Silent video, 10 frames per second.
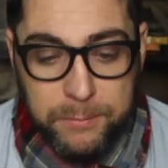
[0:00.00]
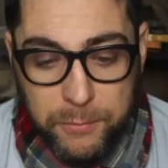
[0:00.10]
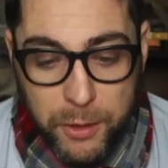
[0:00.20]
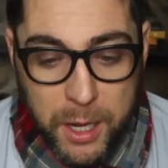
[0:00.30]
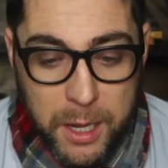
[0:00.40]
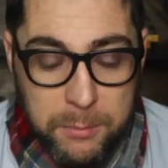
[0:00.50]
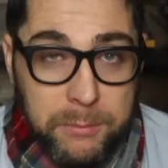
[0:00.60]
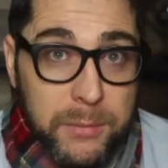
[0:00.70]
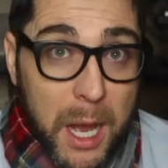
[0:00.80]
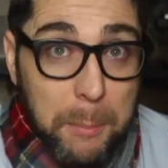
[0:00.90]

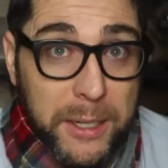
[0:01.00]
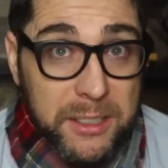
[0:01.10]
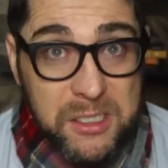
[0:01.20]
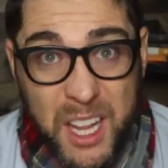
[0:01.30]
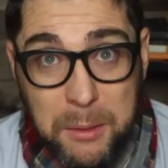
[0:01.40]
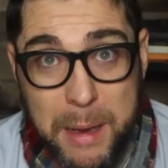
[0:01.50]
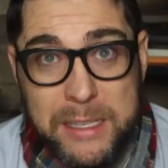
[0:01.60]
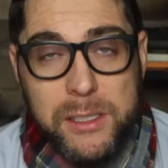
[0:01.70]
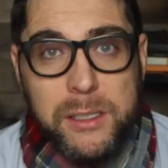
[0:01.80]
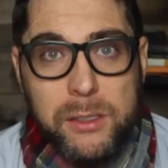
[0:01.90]
from companies like
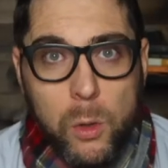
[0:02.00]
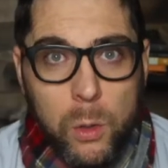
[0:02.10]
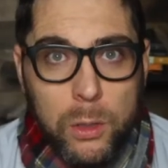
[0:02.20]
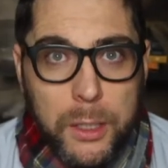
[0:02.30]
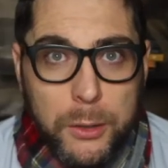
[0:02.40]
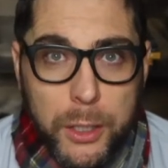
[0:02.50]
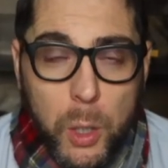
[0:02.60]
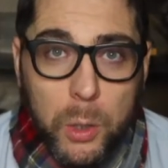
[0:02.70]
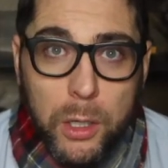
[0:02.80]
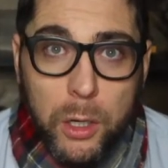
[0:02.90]
Macy's or
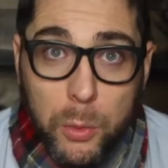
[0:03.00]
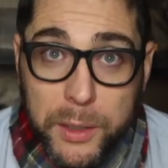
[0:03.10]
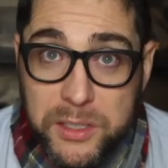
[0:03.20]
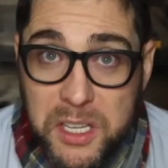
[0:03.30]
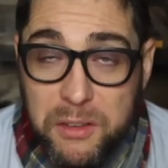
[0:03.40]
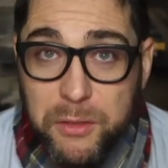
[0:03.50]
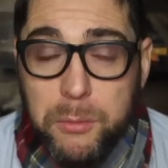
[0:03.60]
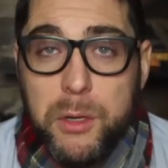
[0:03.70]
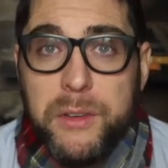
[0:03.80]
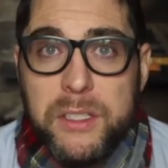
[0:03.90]
Coca-Cola, or we see it
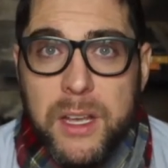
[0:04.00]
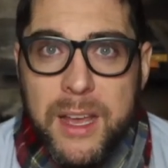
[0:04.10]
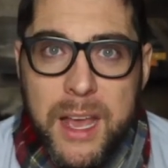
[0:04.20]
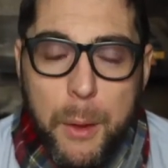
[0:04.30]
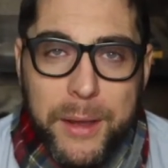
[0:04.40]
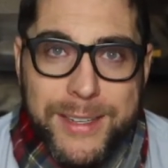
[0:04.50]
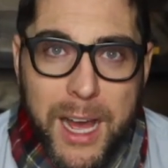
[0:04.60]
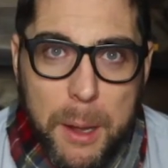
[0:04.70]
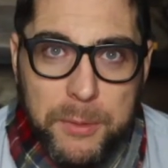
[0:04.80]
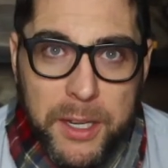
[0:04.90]
from movies and we
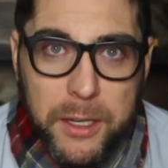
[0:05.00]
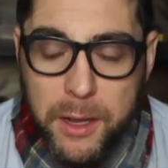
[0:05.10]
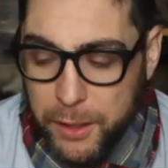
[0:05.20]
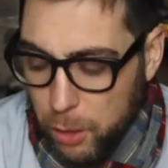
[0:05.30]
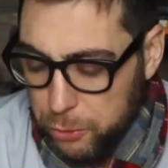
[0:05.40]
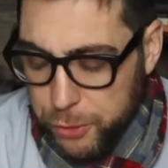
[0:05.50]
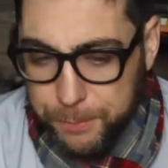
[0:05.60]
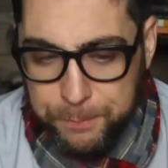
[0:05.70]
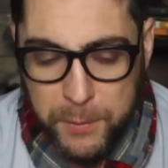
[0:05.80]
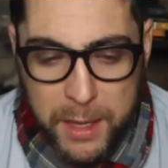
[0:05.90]
adopt it into the culture.
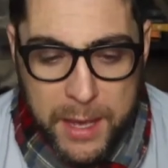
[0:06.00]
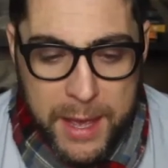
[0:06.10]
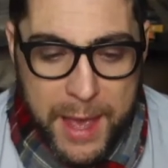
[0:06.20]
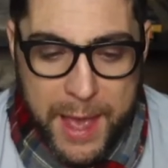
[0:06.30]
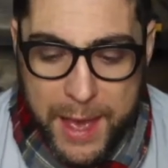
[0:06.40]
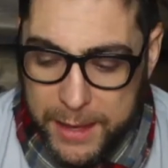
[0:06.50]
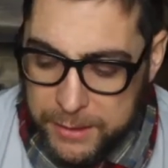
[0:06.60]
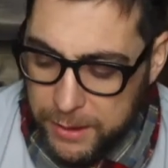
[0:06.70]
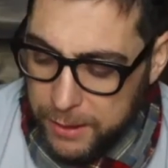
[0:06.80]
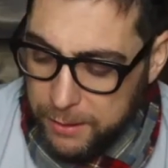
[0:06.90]

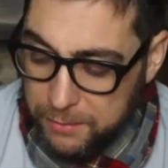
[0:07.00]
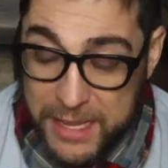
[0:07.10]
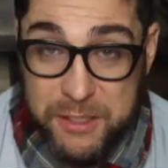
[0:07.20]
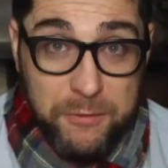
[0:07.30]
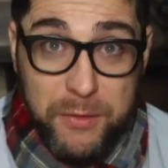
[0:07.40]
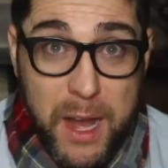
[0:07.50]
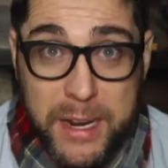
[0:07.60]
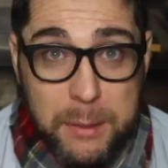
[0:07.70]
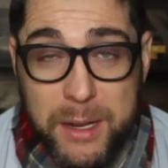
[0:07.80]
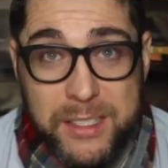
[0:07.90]
And that's
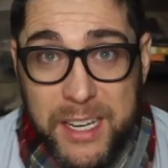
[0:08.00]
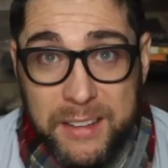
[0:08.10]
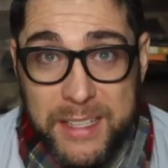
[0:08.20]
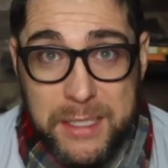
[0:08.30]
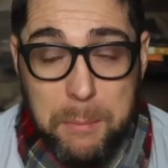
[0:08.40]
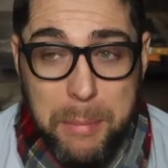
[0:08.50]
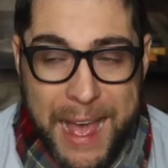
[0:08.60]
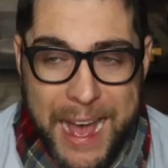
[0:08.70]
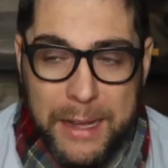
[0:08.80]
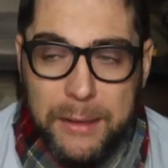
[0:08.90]
fine. I'm not saying that's
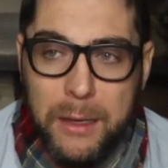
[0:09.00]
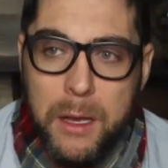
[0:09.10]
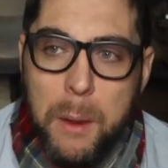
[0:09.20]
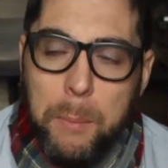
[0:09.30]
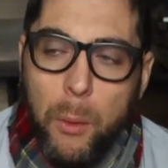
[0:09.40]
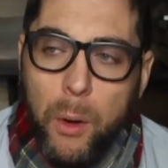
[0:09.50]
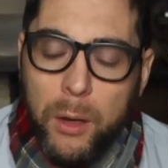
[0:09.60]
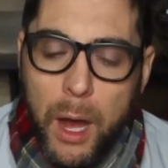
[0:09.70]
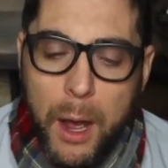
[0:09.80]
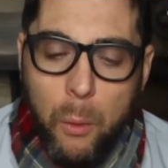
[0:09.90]
bad, but what
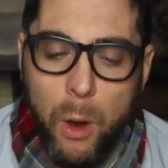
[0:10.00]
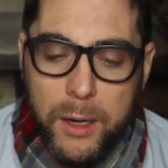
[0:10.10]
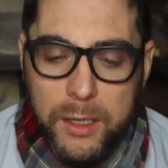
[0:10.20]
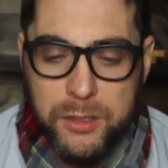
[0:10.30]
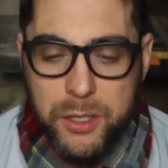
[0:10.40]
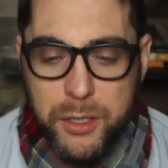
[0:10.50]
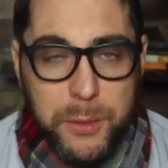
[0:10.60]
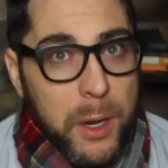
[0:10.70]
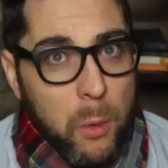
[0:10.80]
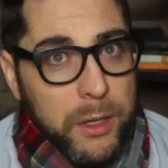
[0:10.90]
I want us to do
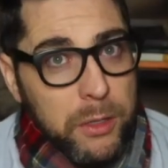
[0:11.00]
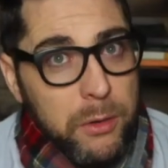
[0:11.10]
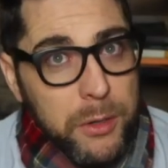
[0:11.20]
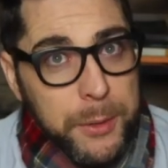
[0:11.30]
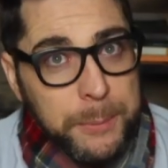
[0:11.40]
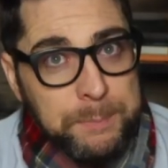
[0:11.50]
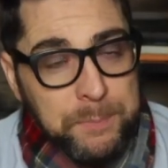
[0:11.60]
and I want you to do,